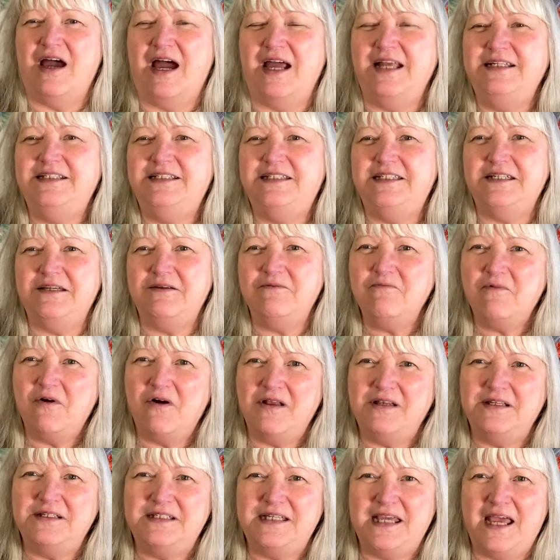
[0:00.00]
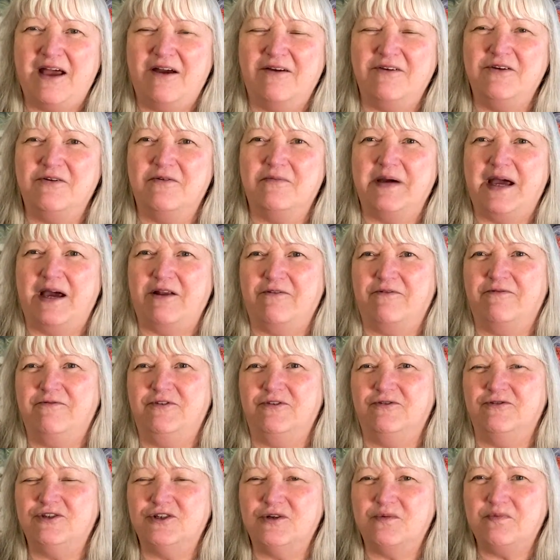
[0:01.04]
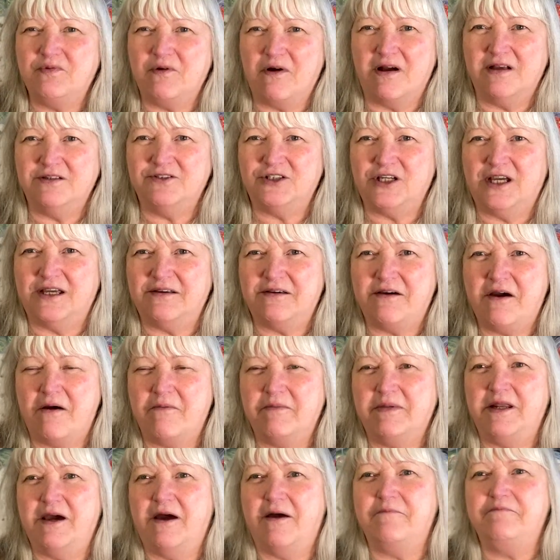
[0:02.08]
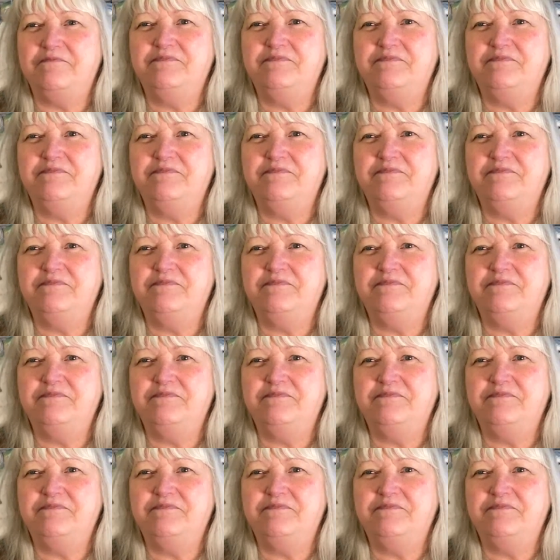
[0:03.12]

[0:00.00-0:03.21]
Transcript: I did want to tell you about a future project coming up.